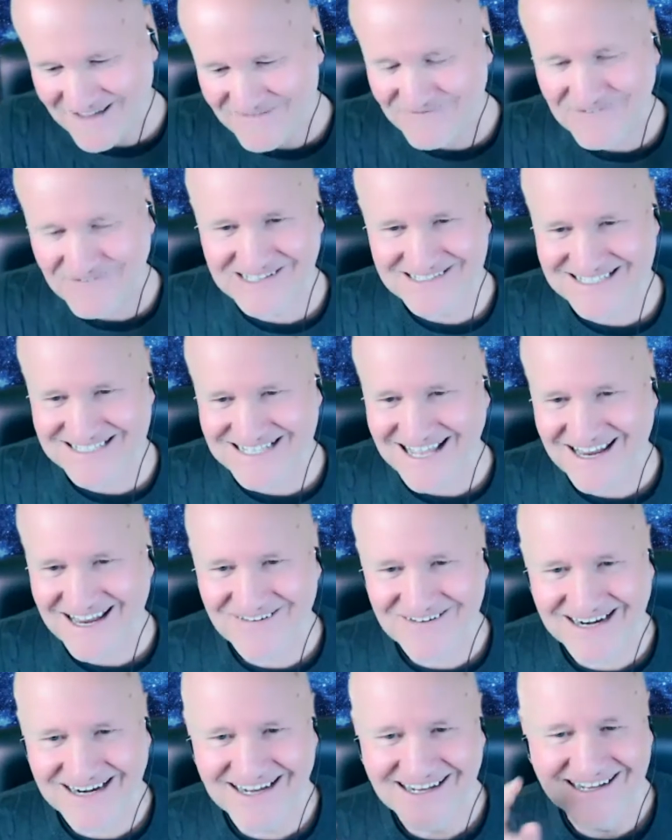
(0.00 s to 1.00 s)
fenced
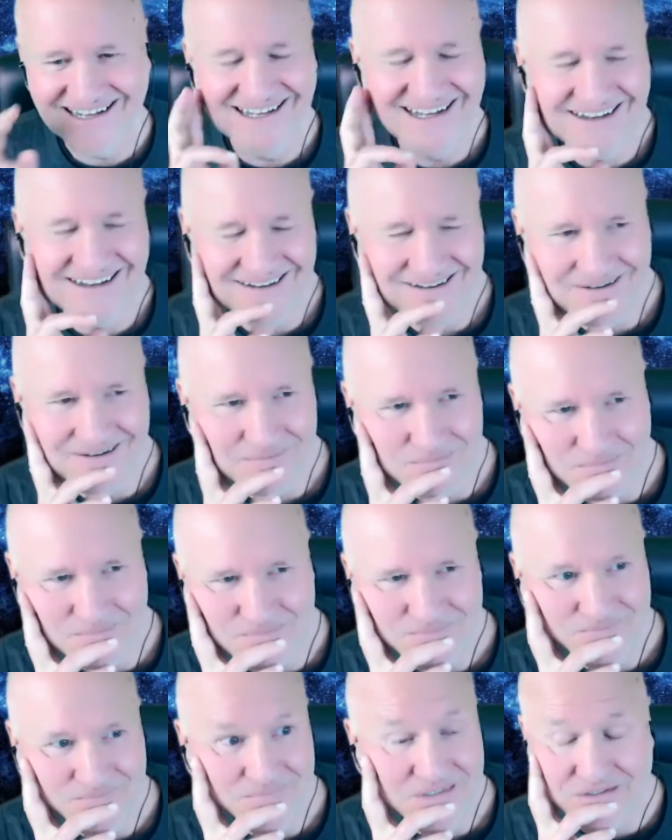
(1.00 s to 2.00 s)
area.
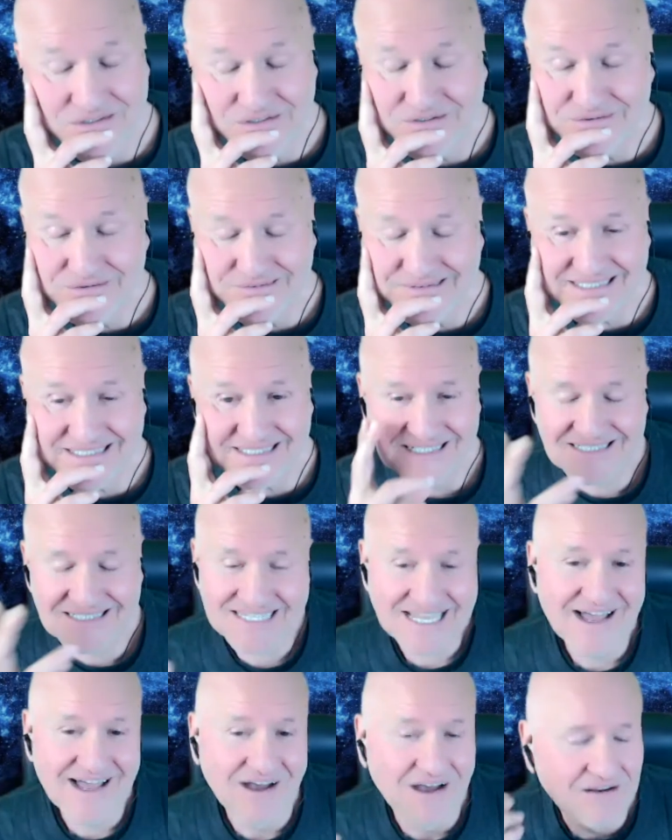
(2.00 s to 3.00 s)
You know, it's
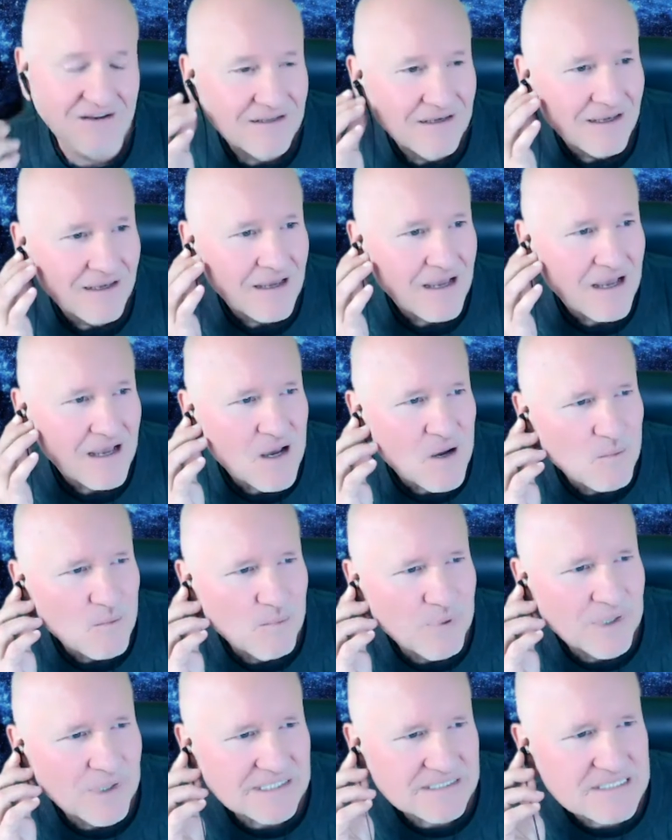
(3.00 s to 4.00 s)
out.
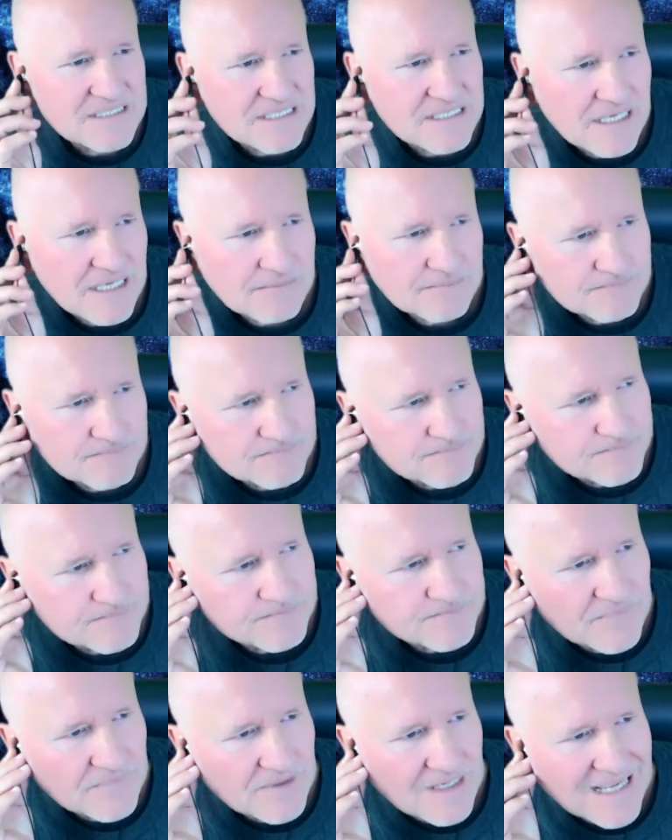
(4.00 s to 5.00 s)
But
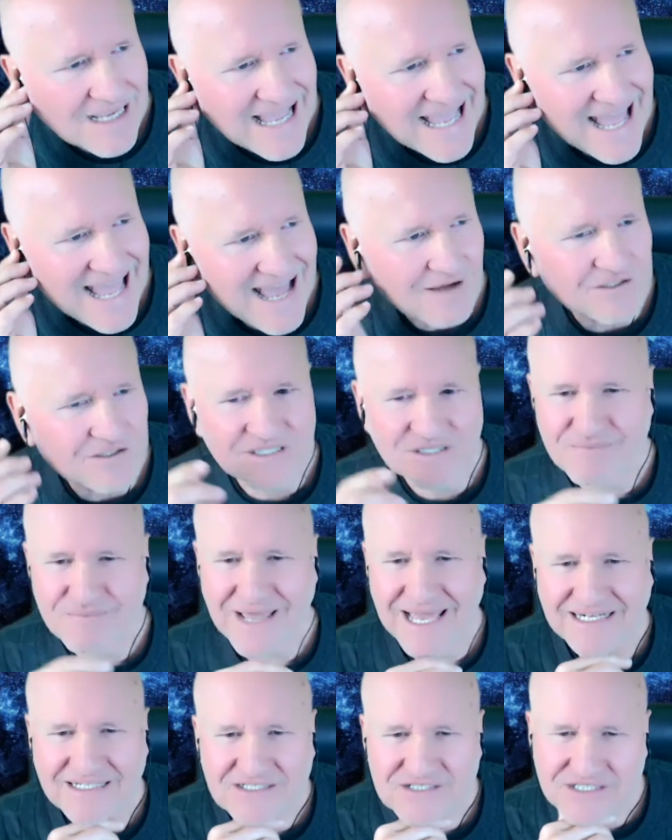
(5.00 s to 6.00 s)
how do you
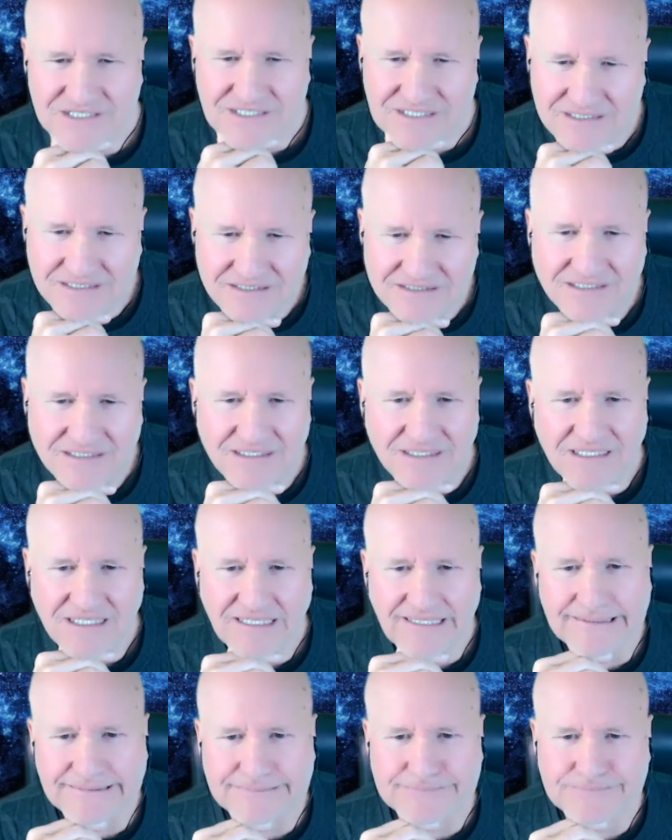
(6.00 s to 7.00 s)
manage it?
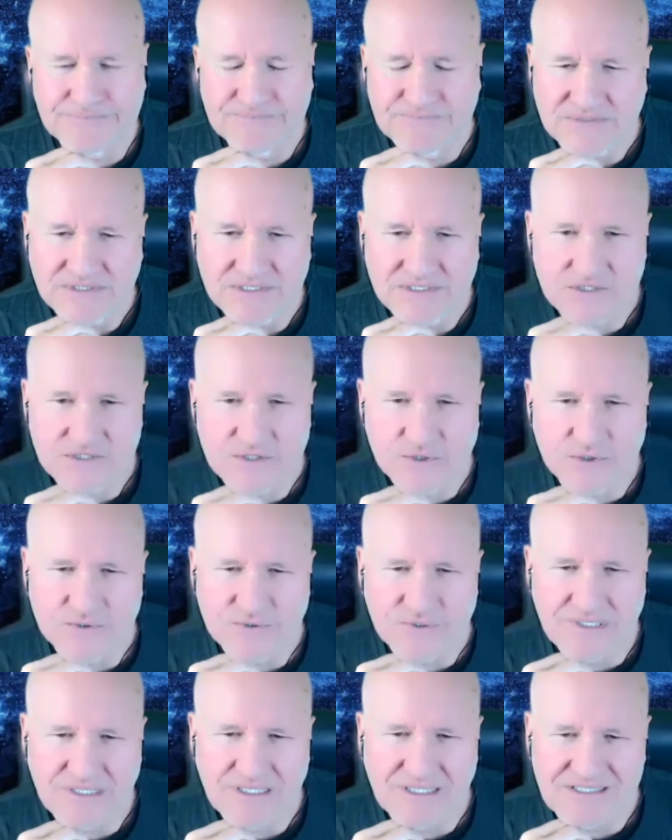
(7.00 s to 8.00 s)
The
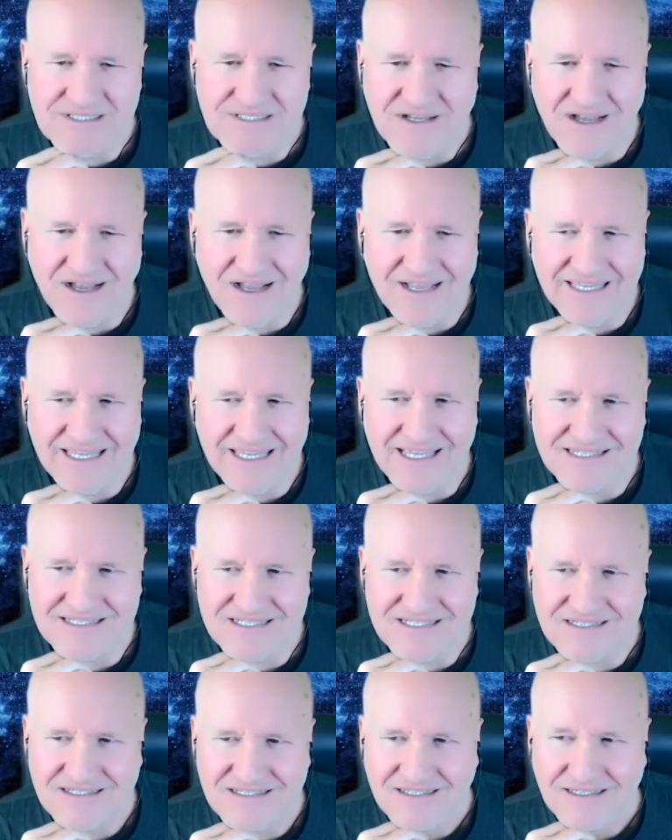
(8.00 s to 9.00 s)
truth is, I
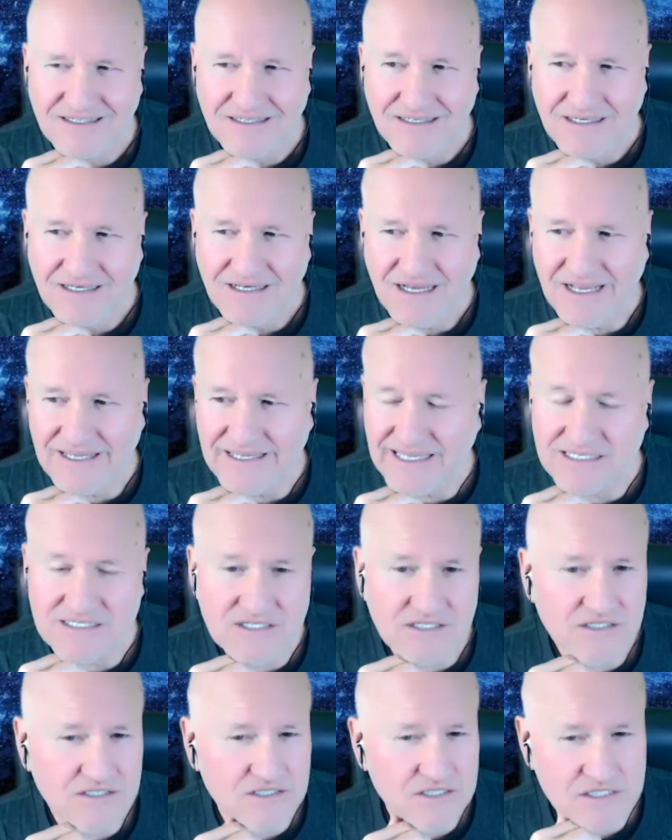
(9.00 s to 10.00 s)
guess
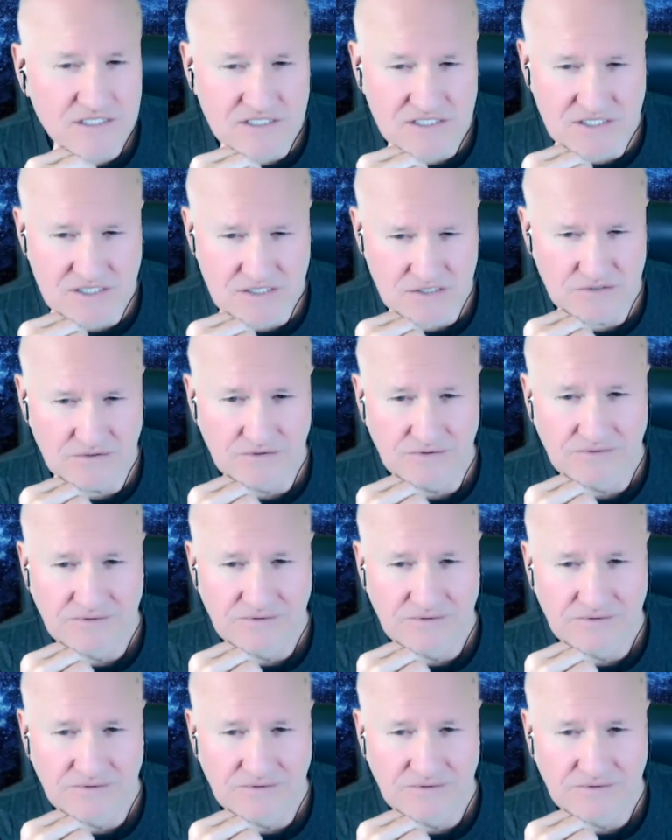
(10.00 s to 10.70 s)
you just do.